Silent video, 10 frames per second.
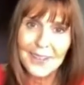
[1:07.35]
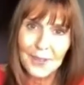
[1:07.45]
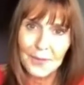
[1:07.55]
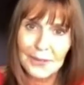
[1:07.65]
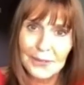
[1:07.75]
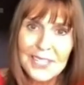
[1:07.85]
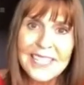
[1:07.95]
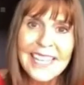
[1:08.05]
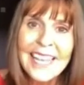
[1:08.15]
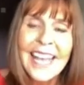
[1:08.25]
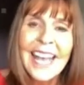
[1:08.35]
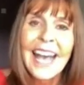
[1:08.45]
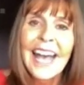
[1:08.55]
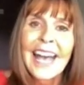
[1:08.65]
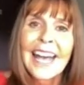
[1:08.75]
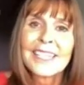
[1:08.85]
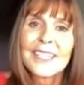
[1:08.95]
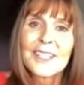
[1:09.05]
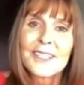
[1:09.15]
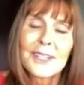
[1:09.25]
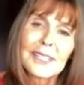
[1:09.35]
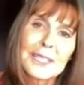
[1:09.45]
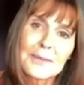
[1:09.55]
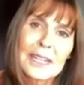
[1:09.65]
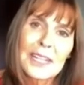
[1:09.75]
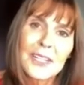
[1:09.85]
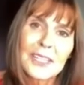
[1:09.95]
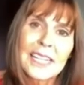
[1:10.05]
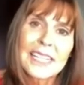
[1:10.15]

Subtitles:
health and wellness, and she's a real inspiration.